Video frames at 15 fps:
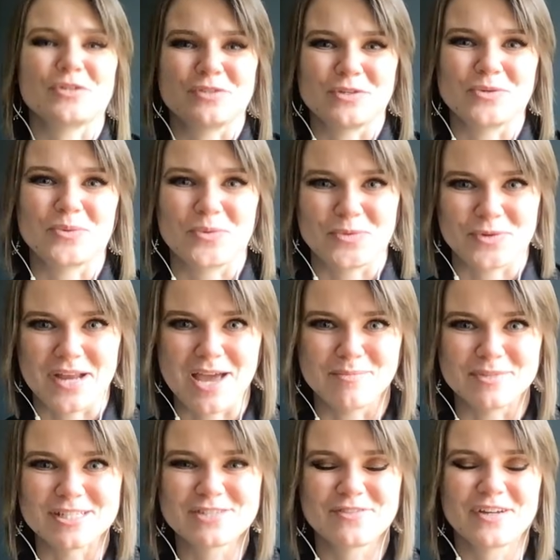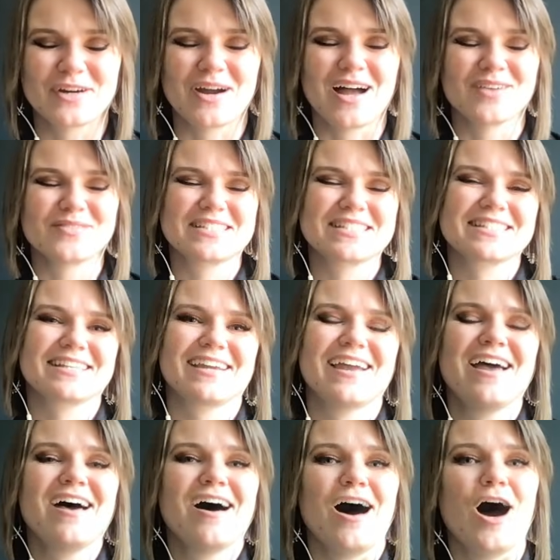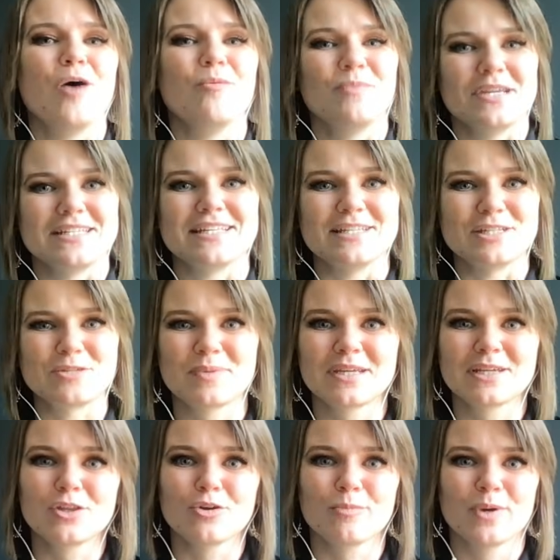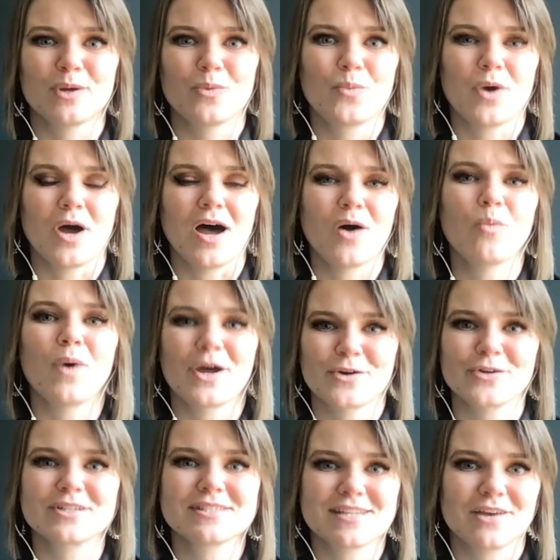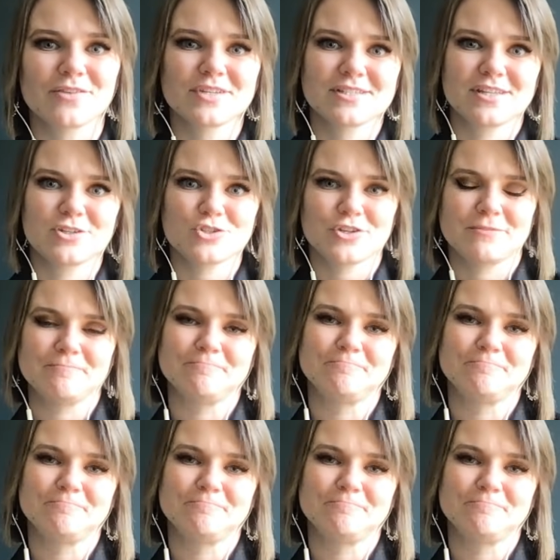in the northern hemisphere, obviously, um, they tend to be a little bit uh, wetter in Southeast Asia.